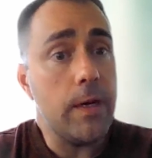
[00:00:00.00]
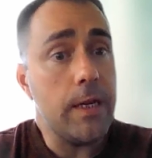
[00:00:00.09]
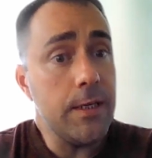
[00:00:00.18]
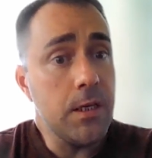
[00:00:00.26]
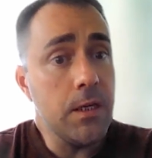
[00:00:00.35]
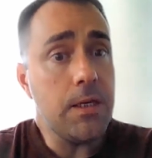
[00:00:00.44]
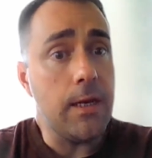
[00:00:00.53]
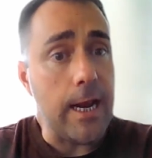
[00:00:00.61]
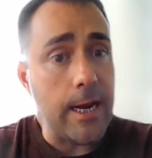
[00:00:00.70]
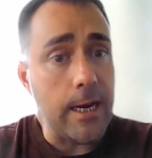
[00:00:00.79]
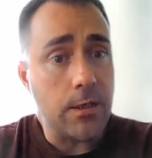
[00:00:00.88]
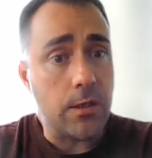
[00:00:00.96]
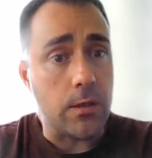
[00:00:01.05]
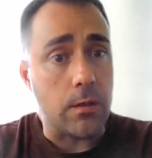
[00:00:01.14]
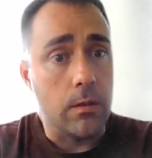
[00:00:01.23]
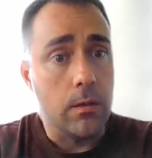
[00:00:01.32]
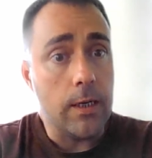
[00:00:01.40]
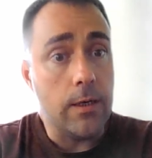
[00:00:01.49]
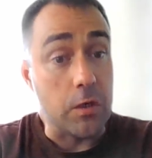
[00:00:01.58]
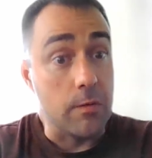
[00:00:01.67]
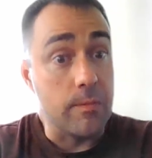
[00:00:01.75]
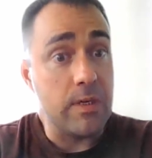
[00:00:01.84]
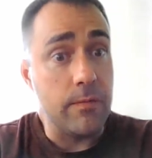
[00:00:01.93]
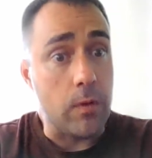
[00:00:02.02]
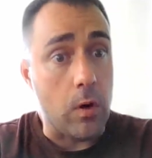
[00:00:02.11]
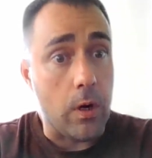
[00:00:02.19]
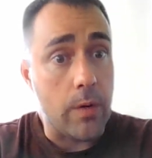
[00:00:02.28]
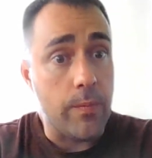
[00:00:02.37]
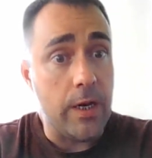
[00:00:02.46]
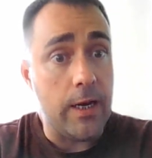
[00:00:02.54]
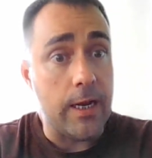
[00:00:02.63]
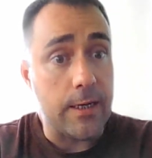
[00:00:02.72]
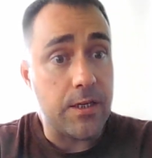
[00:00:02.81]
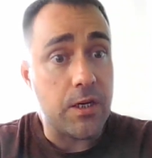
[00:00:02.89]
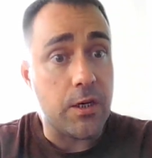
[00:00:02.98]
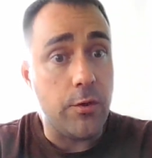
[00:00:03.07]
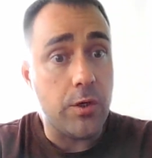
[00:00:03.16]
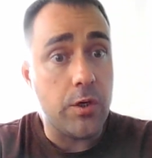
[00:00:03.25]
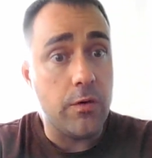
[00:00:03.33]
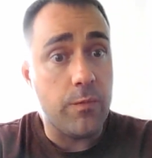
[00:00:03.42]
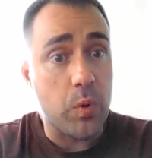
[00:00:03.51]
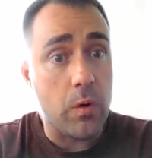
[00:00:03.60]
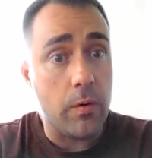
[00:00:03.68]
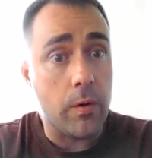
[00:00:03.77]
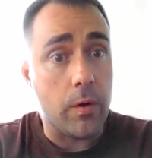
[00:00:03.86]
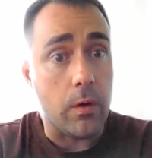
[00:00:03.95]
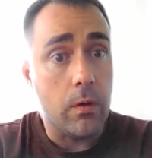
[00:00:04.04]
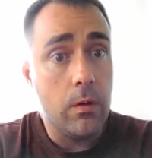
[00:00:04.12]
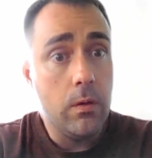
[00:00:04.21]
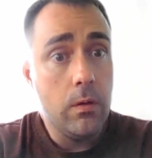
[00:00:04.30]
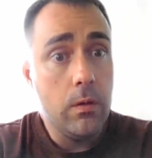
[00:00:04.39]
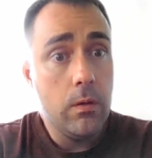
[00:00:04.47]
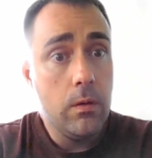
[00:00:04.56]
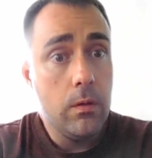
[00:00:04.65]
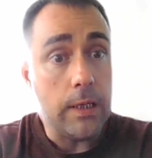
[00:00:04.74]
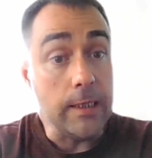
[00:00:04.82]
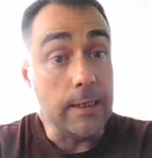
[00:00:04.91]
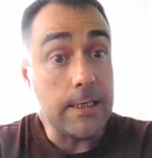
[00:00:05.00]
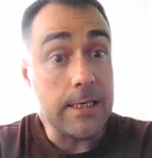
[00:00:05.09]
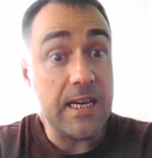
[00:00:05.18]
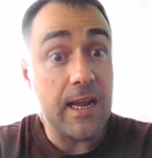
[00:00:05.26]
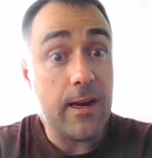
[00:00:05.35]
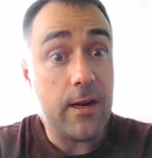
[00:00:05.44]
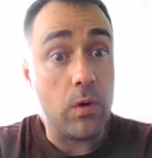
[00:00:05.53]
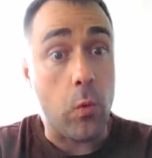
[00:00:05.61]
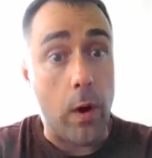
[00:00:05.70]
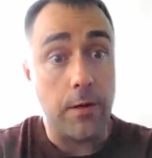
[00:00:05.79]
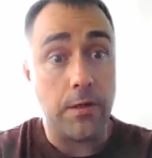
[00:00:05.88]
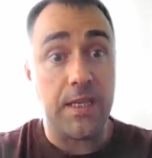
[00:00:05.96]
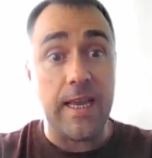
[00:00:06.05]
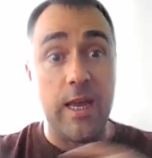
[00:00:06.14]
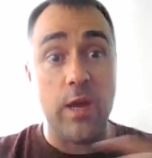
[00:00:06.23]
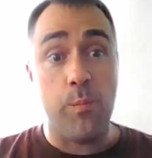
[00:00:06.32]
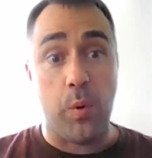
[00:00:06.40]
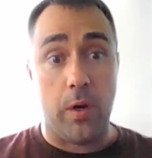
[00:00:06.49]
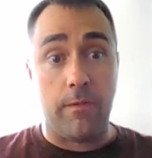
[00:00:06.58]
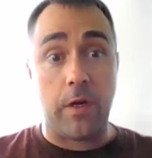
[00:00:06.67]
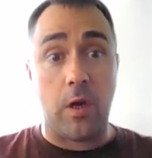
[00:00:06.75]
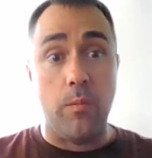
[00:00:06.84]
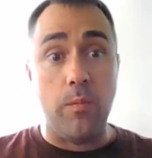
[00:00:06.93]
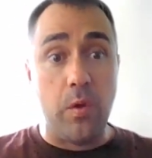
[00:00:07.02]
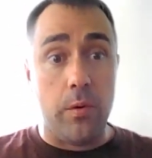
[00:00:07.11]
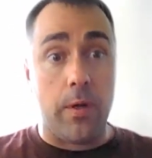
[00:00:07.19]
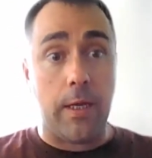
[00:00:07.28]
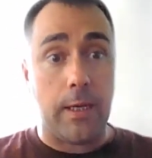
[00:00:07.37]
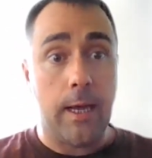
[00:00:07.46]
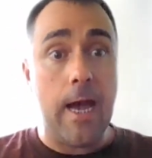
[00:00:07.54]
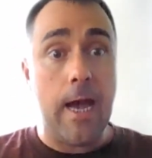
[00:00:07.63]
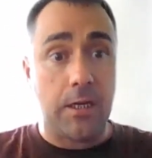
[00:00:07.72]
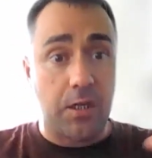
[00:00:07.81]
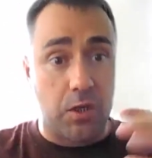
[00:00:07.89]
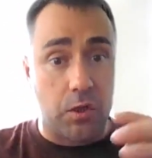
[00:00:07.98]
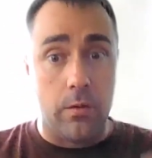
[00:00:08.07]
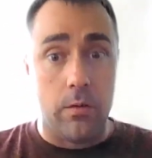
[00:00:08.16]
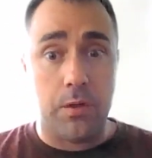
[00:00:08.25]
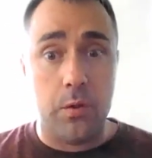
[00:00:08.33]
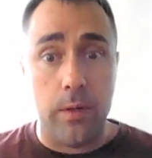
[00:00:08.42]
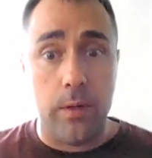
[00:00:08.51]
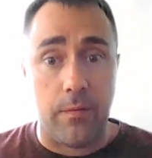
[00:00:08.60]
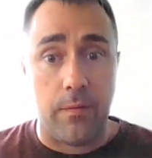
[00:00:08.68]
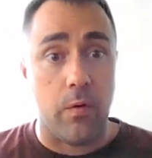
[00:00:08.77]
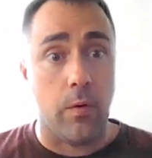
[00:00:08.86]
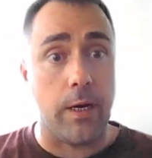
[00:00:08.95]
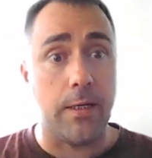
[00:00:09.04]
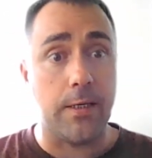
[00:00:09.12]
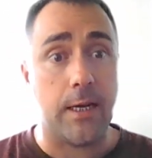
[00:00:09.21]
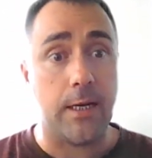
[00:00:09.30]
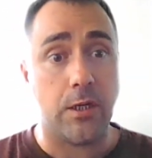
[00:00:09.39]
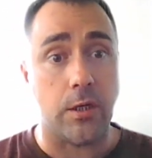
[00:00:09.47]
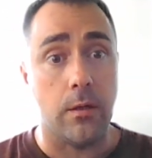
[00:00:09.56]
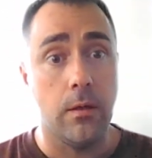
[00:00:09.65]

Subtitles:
isn't an answer in terms of automated execution of protocol. Instead, it requires the input of a community external to a given organization.